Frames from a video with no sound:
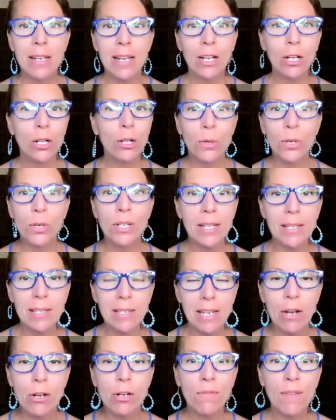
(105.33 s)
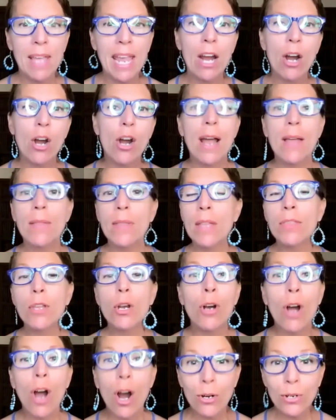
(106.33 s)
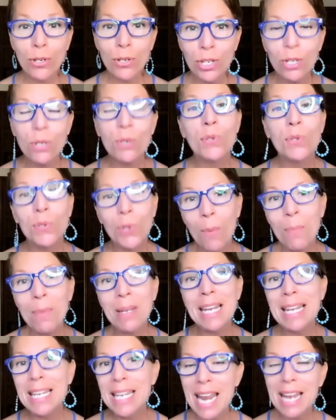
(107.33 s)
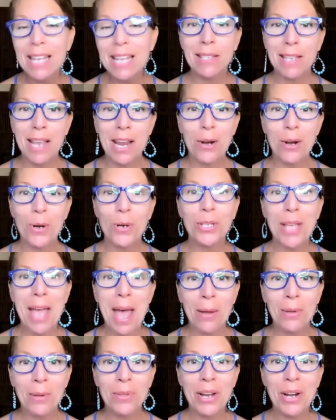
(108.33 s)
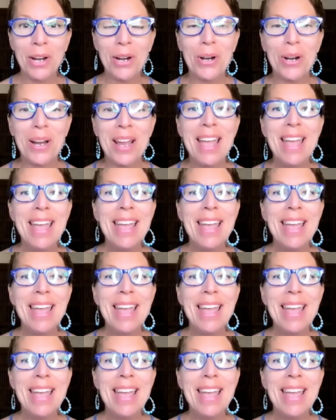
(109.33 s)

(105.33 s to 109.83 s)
included in standard of care and that there are still so many naysayers out there